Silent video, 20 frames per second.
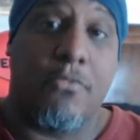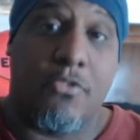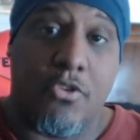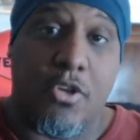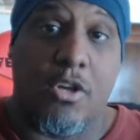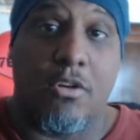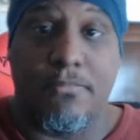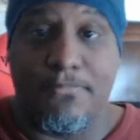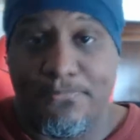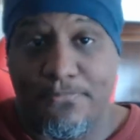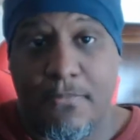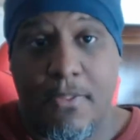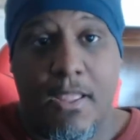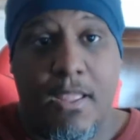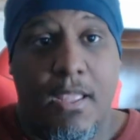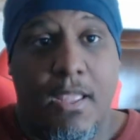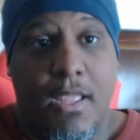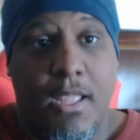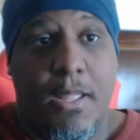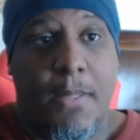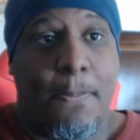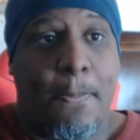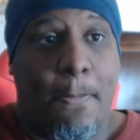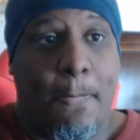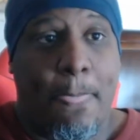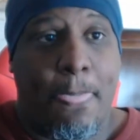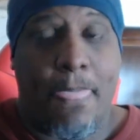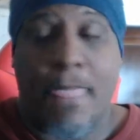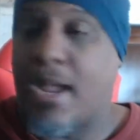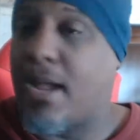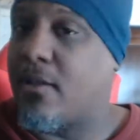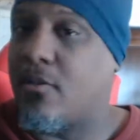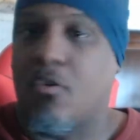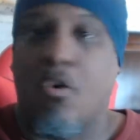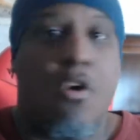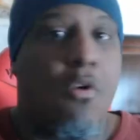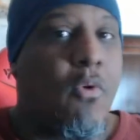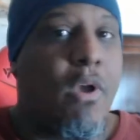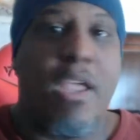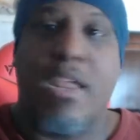So I
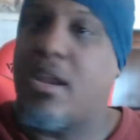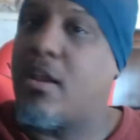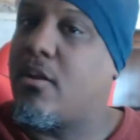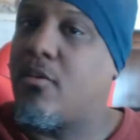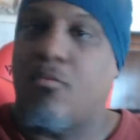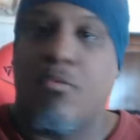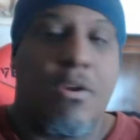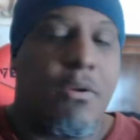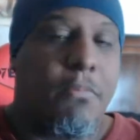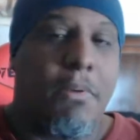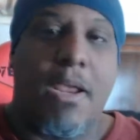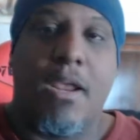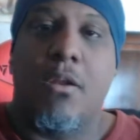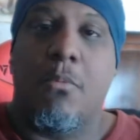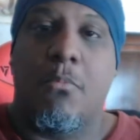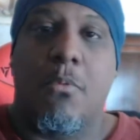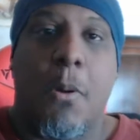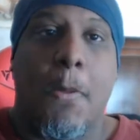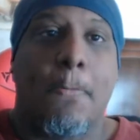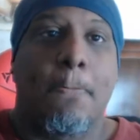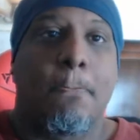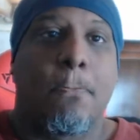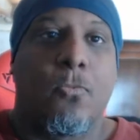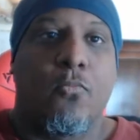go away and I don't want to play no more.